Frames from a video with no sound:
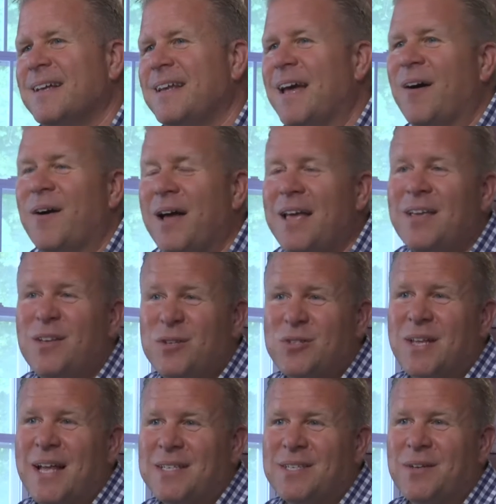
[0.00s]
Now,
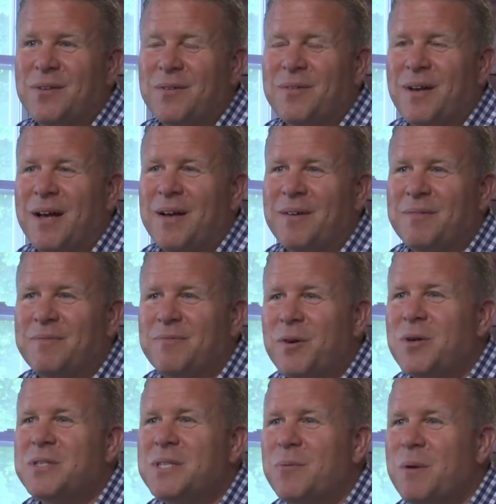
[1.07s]
usually that's a
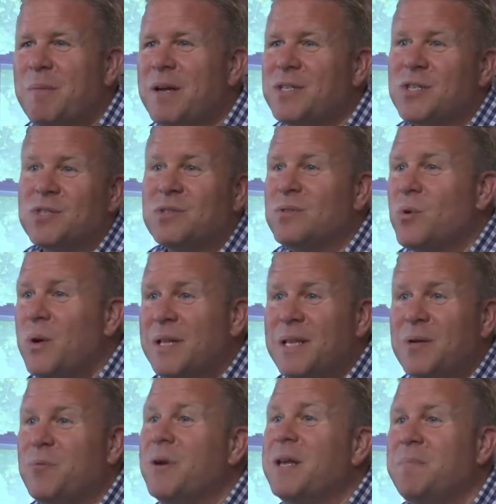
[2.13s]
verse that we might just
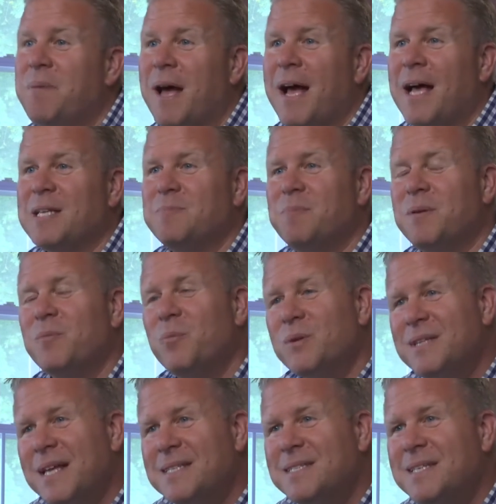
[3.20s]
quickly read past. But
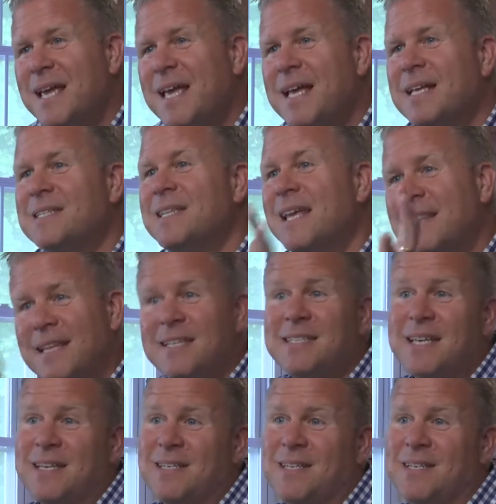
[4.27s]
what that's saying is they
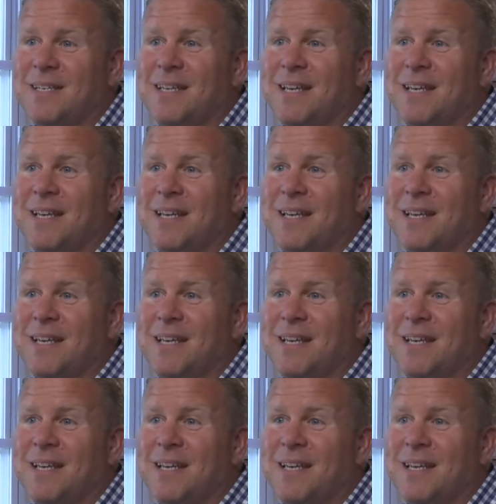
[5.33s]
listened.